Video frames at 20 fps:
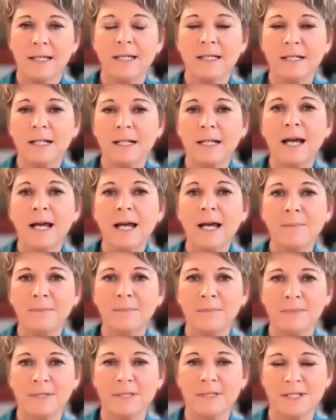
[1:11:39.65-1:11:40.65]
an
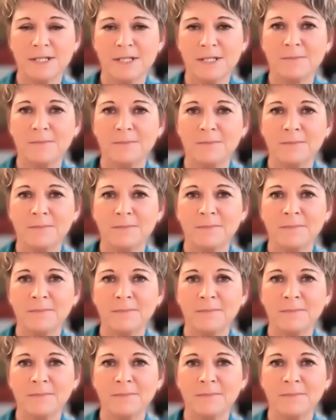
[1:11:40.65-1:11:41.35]
alarm system.